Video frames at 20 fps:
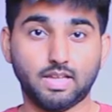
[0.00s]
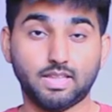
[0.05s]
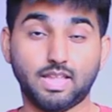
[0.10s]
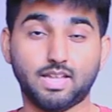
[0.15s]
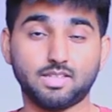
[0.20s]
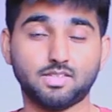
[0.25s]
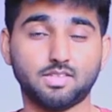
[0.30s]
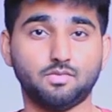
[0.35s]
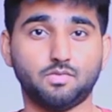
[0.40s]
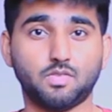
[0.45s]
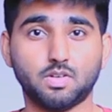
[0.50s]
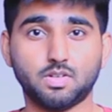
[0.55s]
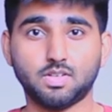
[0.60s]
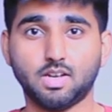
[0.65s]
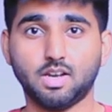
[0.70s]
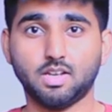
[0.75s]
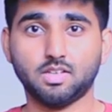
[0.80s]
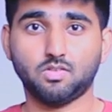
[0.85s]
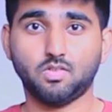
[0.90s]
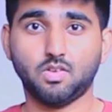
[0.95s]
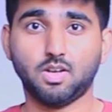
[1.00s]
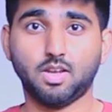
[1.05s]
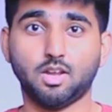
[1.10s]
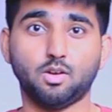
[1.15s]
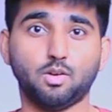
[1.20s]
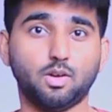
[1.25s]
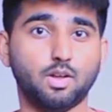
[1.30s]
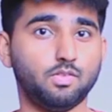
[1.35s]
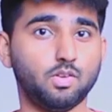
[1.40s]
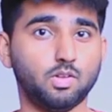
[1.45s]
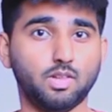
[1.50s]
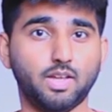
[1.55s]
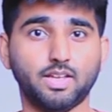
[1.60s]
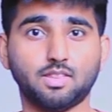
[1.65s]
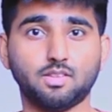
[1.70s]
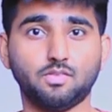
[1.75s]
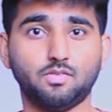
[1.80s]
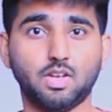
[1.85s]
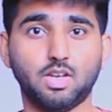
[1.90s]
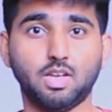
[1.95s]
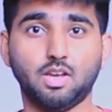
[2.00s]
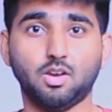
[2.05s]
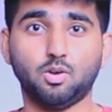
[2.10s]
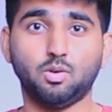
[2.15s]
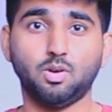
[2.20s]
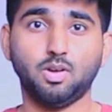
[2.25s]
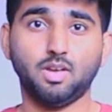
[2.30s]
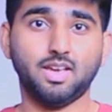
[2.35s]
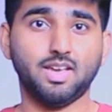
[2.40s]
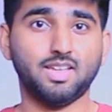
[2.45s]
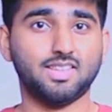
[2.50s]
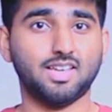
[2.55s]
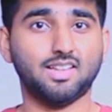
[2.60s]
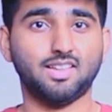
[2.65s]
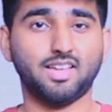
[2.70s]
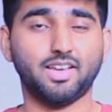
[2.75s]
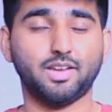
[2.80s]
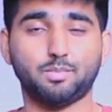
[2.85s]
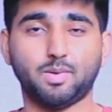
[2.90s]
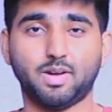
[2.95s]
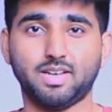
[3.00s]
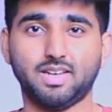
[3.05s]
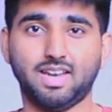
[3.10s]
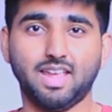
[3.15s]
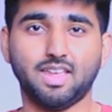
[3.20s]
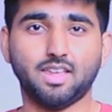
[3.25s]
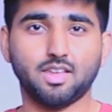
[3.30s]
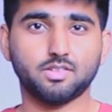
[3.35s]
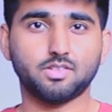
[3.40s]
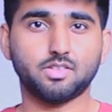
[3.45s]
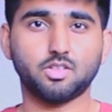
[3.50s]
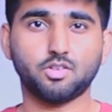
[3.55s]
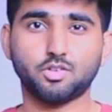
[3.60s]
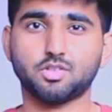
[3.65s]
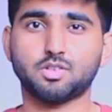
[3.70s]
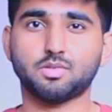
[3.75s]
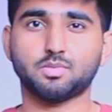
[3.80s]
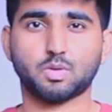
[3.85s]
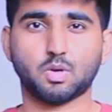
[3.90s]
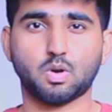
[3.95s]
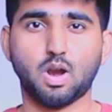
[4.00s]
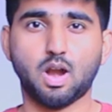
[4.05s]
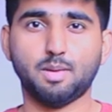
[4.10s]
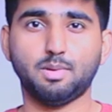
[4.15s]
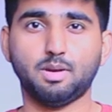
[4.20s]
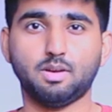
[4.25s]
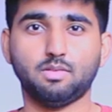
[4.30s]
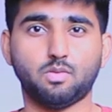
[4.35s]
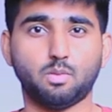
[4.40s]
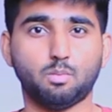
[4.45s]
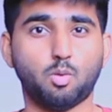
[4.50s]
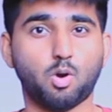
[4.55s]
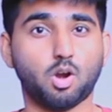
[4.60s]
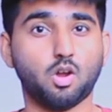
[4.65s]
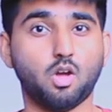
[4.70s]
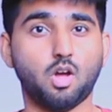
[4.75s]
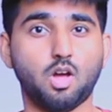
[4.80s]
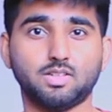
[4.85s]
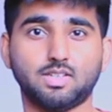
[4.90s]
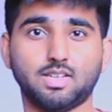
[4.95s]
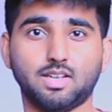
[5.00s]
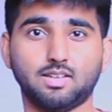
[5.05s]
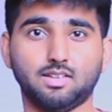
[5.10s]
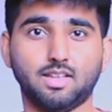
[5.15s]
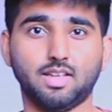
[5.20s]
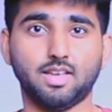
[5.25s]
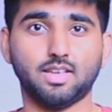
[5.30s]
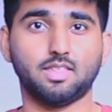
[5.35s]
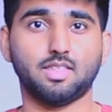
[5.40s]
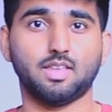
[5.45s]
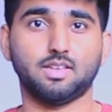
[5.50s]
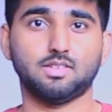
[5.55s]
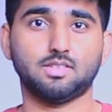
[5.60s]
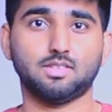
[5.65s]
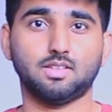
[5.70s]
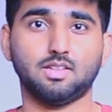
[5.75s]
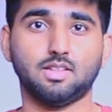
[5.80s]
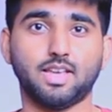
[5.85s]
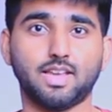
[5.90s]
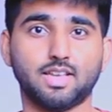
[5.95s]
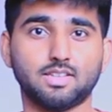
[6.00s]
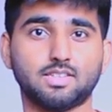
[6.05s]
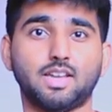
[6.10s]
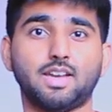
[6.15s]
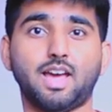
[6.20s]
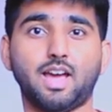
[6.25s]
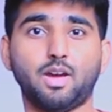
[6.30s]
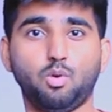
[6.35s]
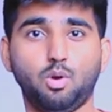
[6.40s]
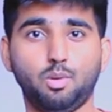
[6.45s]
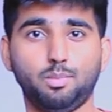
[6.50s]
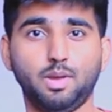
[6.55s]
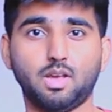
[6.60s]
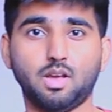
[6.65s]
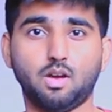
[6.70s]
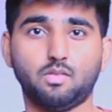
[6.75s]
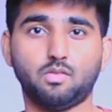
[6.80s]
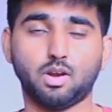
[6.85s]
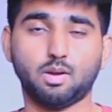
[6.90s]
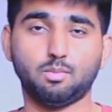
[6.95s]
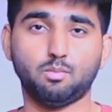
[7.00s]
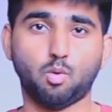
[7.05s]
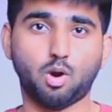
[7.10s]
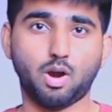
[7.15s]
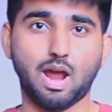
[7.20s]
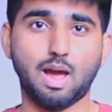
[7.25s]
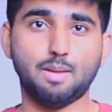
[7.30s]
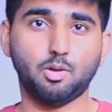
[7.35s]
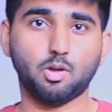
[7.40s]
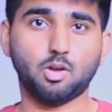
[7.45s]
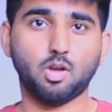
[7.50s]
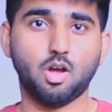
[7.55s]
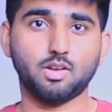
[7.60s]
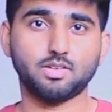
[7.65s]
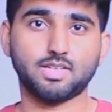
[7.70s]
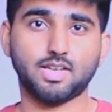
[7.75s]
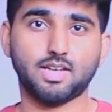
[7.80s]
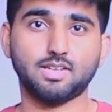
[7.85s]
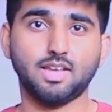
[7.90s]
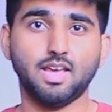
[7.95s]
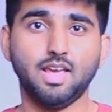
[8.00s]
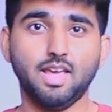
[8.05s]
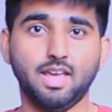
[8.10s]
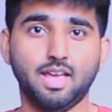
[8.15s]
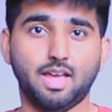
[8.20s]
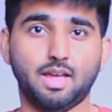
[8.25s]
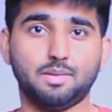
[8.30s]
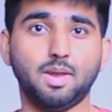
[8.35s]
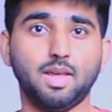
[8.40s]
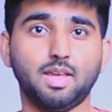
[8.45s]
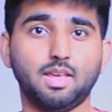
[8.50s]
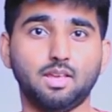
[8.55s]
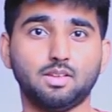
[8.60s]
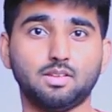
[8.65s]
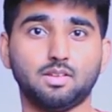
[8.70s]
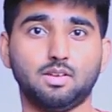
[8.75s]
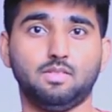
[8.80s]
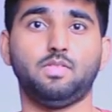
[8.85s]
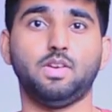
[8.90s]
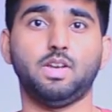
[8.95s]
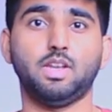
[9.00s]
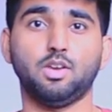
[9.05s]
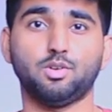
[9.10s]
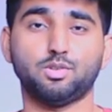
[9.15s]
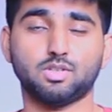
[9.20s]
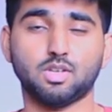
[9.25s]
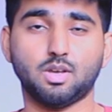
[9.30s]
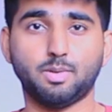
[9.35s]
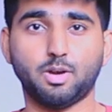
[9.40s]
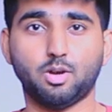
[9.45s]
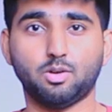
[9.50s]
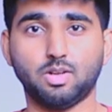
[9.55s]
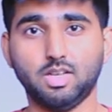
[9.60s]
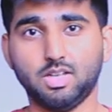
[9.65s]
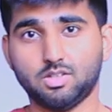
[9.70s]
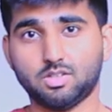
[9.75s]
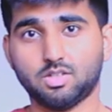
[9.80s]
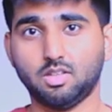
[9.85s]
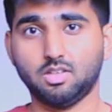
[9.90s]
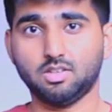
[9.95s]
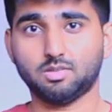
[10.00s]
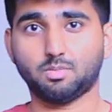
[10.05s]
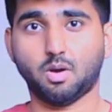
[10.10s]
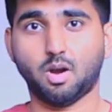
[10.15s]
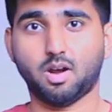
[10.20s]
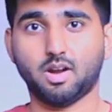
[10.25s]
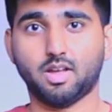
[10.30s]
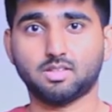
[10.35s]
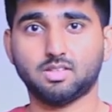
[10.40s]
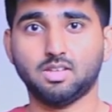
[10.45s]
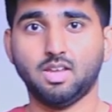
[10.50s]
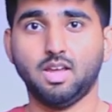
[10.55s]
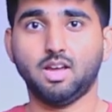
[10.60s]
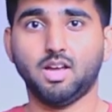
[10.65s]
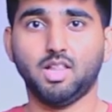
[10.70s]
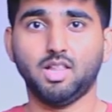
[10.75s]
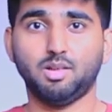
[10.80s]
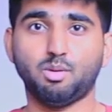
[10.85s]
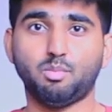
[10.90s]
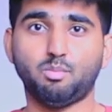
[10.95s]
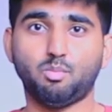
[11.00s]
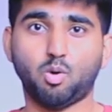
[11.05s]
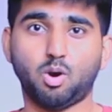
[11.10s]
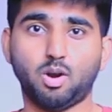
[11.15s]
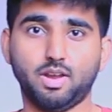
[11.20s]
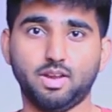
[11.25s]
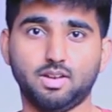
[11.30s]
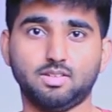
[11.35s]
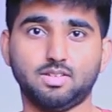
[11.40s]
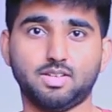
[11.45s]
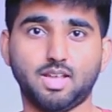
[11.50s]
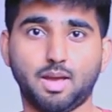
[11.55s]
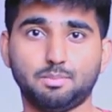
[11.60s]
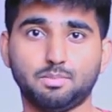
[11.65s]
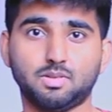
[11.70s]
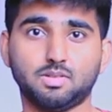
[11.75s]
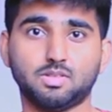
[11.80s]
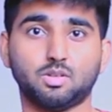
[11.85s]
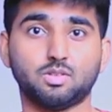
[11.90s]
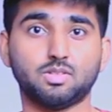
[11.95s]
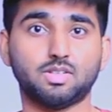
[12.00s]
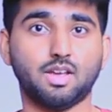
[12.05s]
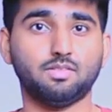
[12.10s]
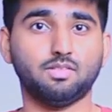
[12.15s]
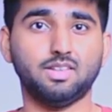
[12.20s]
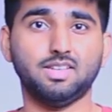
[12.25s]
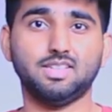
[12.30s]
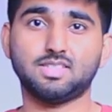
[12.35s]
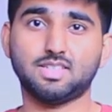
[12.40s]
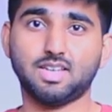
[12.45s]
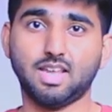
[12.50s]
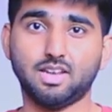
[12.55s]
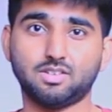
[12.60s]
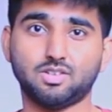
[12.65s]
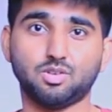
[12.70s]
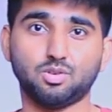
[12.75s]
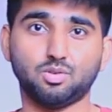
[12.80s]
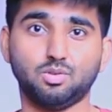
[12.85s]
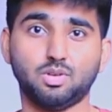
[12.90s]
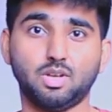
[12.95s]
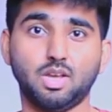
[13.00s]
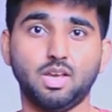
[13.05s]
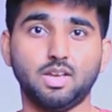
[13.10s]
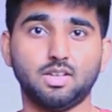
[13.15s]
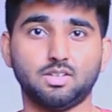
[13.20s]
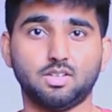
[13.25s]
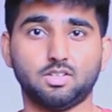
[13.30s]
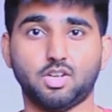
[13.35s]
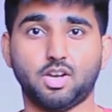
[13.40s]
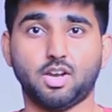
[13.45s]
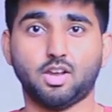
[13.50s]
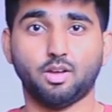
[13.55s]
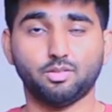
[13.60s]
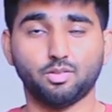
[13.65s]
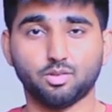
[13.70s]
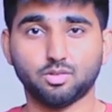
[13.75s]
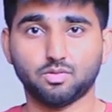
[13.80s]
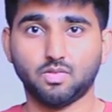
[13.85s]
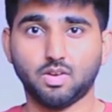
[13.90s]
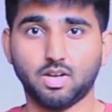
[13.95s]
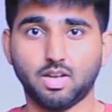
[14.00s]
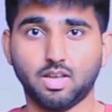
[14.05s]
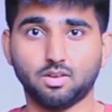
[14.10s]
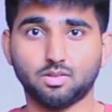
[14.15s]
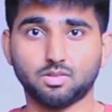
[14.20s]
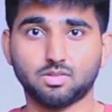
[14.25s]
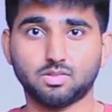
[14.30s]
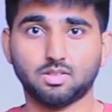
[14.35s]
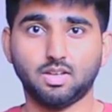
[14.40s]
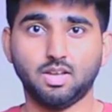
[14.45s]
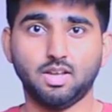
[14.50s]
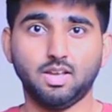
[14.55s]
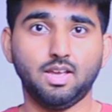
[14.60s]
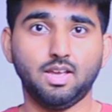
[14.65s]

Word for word: And that's it for today's video. If you liked the video, hit that like button and consider subscribing for more content like this. Like I said, I will be covering more Apple content and making videos about each of these products a little bit more in depth. So definitely stay tuned to check out those videos.